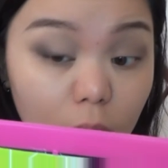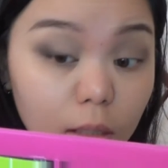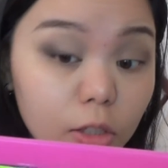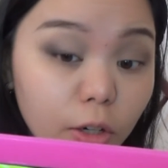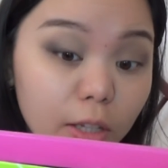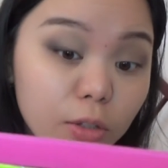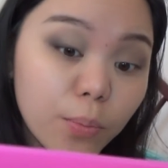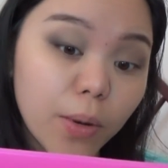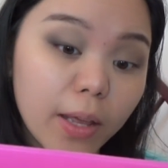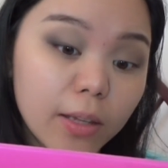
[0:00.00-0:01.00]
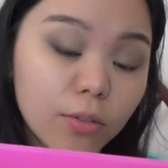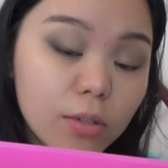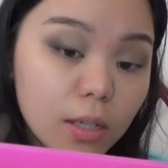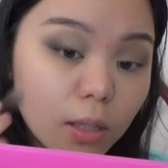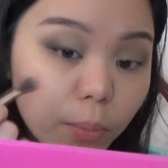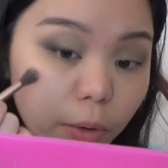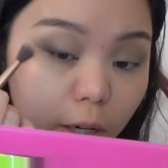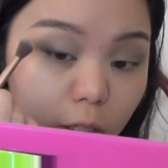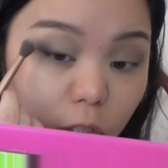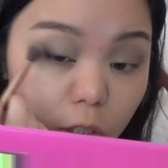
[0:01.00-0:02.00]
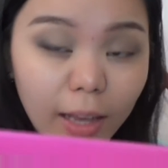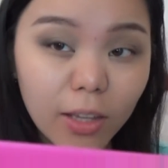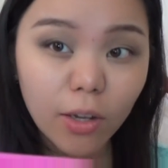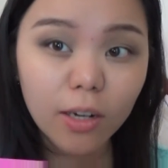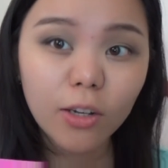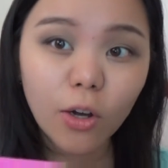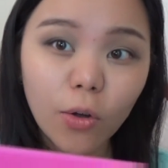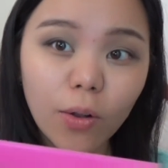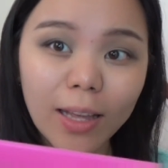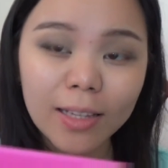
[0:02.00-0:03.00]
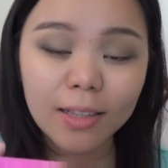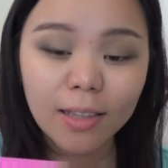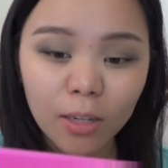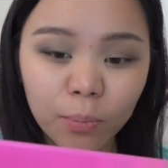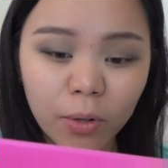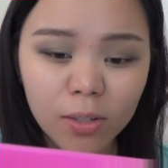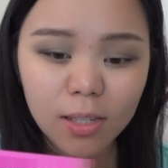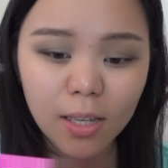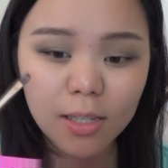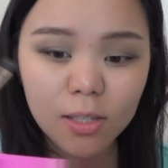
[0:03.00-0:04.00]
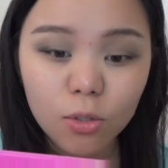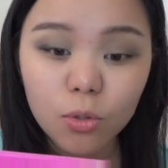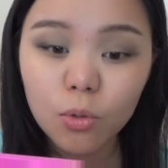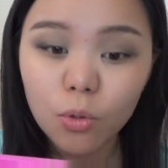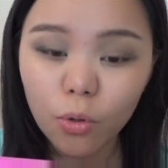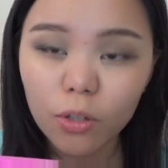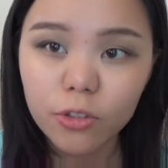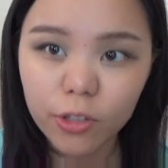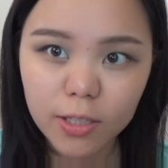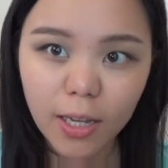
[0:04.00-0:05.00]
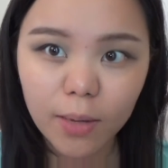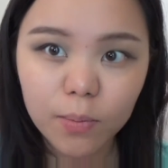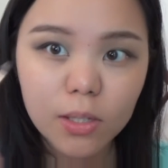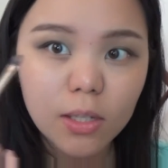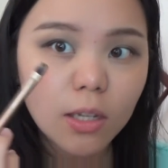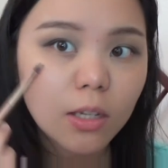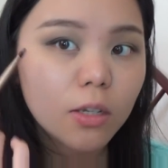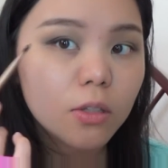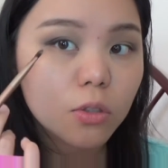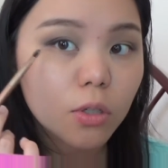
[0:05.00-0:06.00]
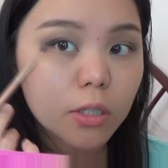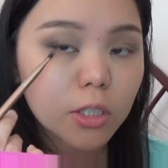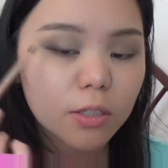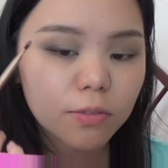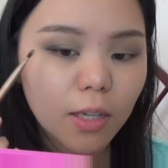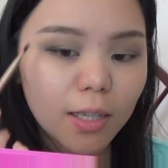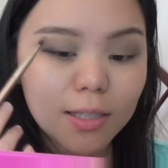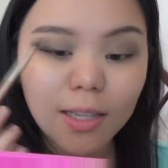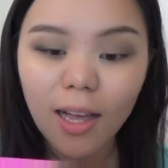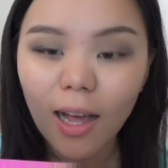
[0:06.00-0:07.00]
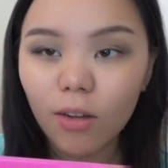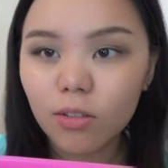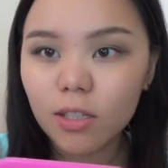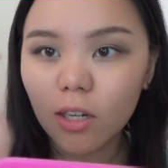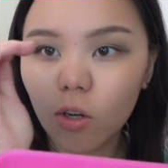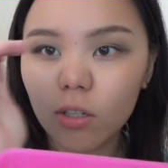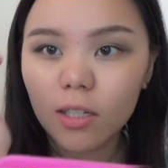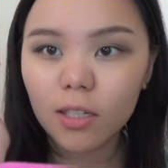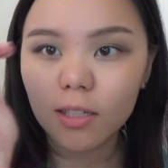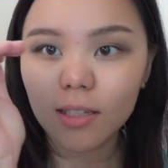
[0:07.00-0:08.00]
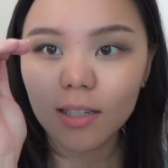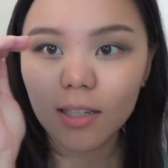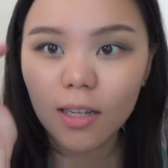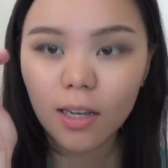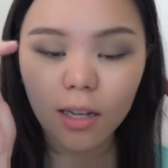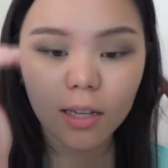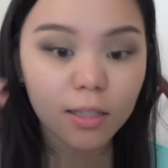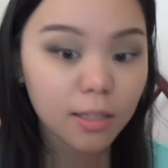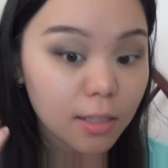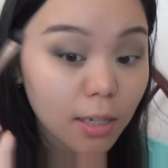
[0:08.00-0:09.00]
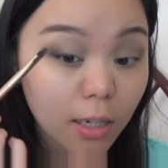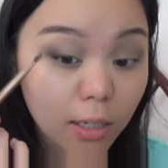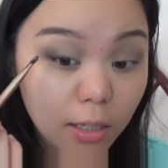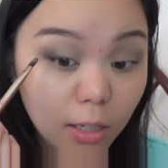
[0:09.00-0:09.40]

And try to blend using the brush. And you're gonna go like that process 2 or 3 times to achieve that outer corner darker